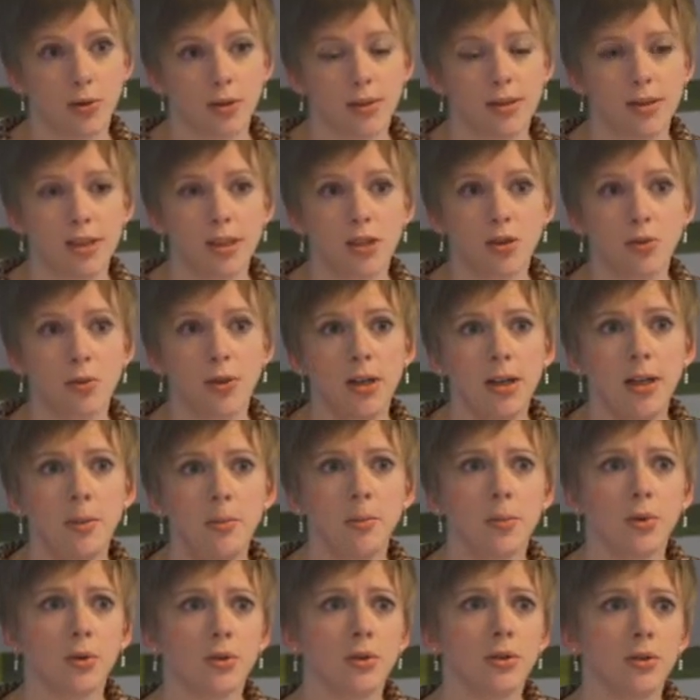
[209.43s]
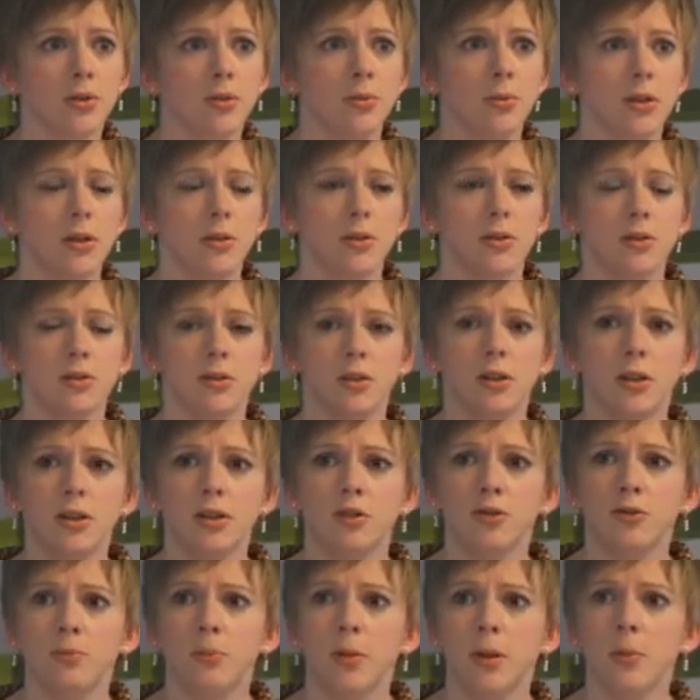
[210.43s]
And that's really important because a lot
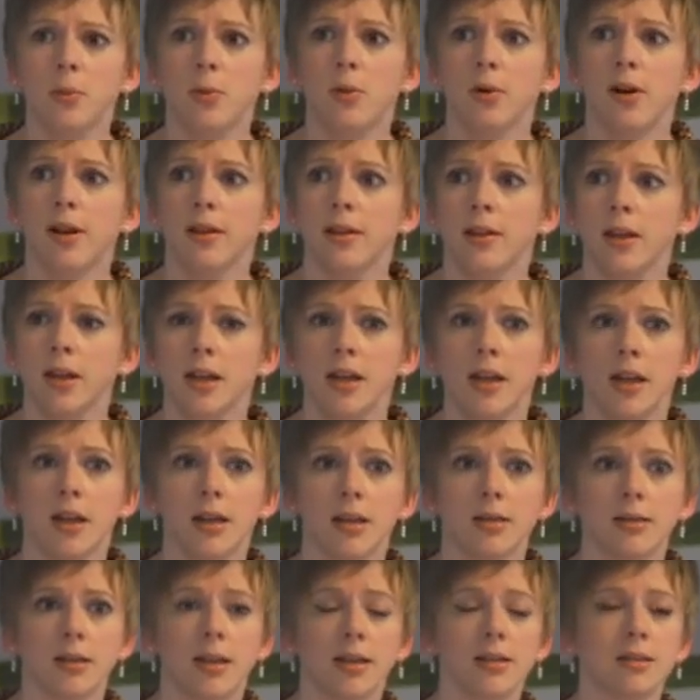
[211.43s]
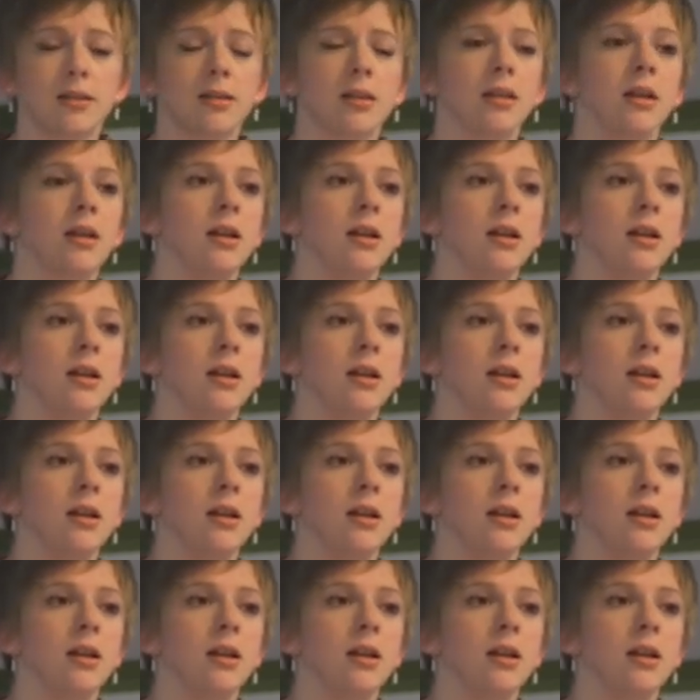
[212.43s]
of people are thinking that